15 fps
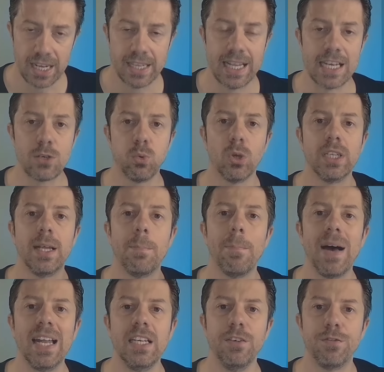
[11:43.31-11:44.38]
That's what the
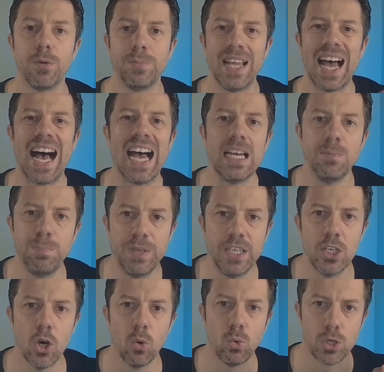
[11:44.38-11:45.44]
money from the
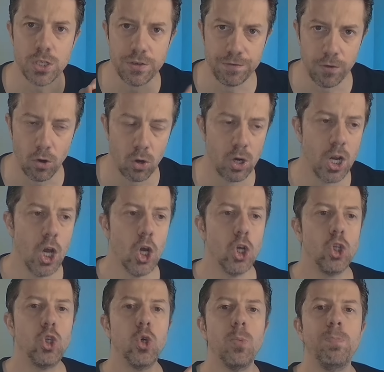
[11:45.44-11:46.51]
IPO was for,
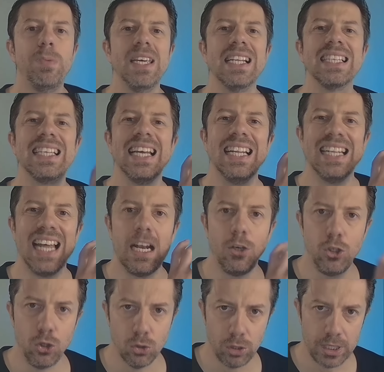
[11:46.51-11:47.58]
to build that
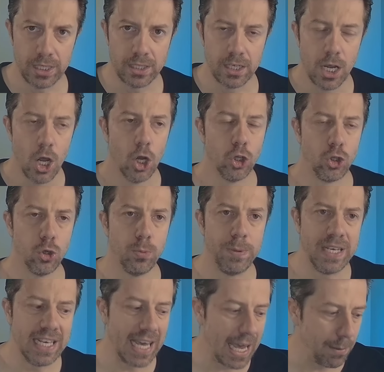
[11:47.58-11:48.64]
unit, to
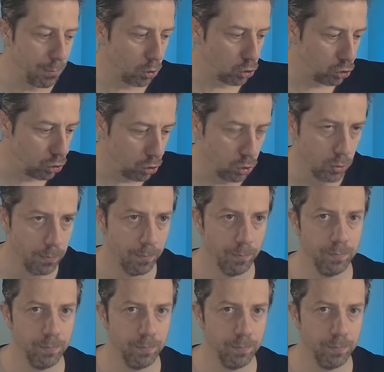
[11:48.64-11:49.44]
be able to